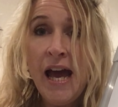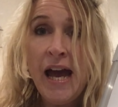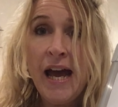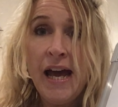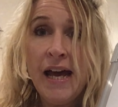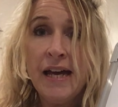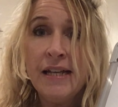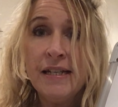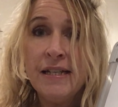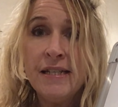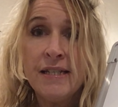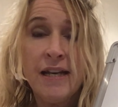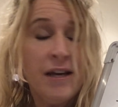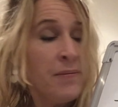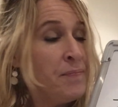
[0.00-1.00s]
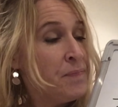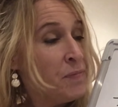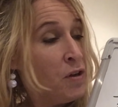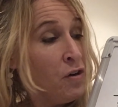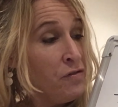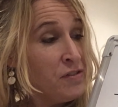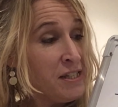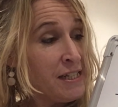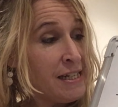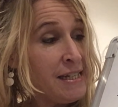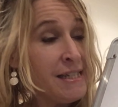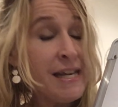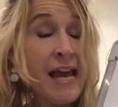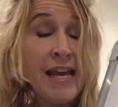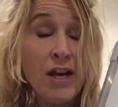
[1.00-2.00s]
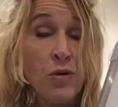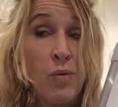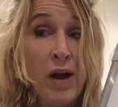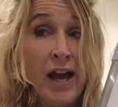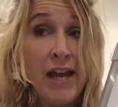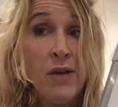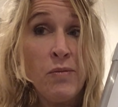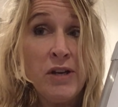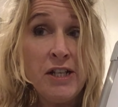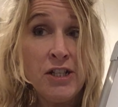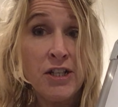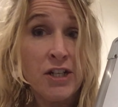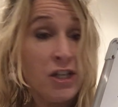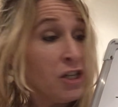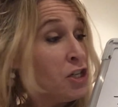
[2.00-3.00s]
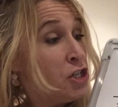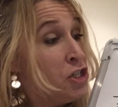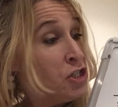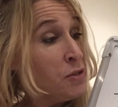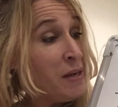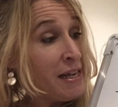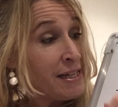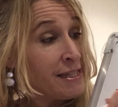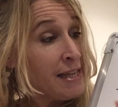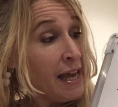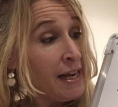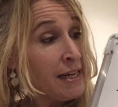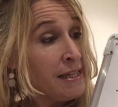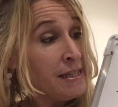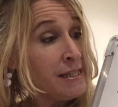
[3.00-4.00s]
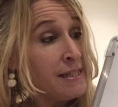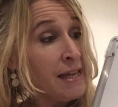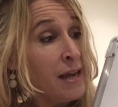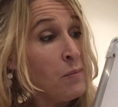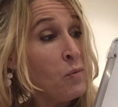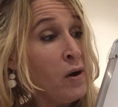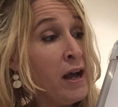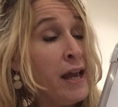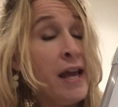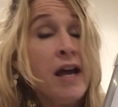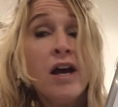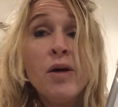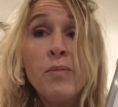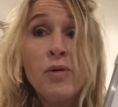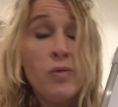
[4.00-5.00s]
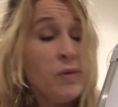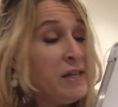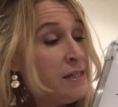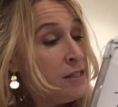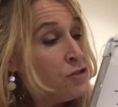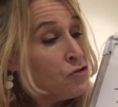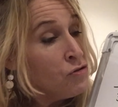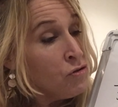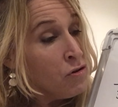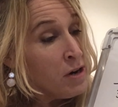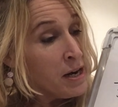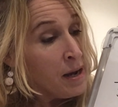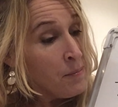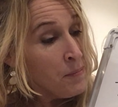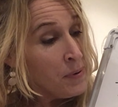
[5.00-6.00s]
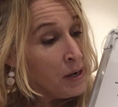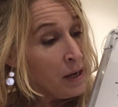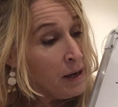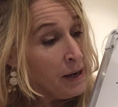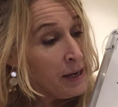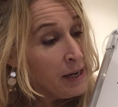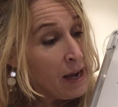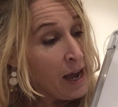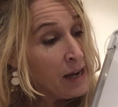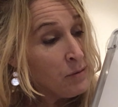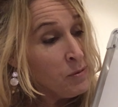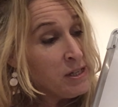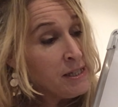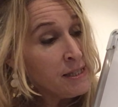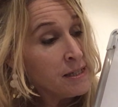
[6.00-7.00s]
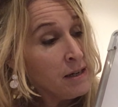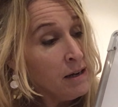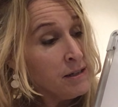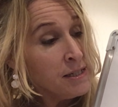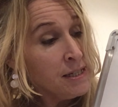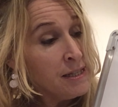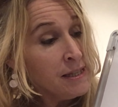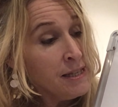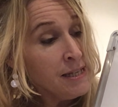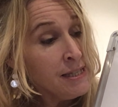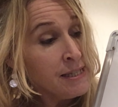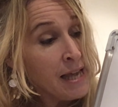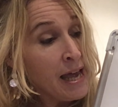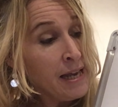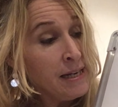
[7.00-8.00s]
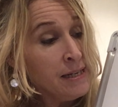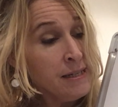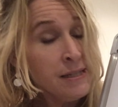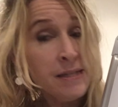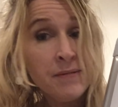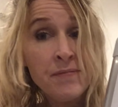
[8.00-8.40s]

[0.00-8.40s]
And obviously takeaway, we can do it exactly the same way, but we'd draw a number line and we'd start at this end